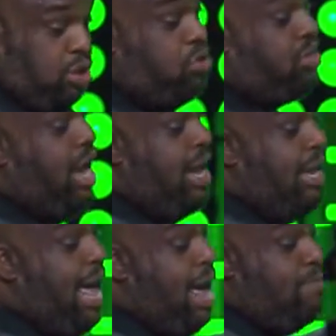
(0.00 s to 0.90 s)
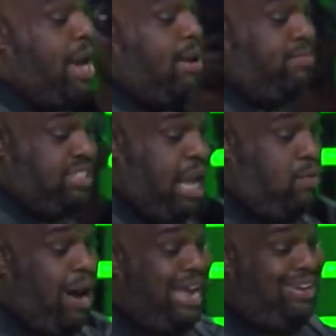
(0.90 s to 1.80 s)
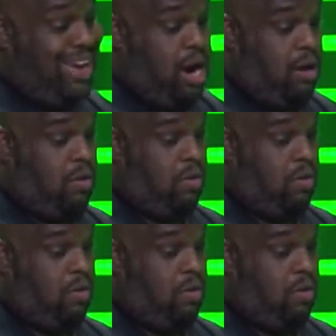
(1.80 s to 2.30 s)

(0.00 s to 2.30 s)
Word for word: You stay in line, ma'am. Stay right there.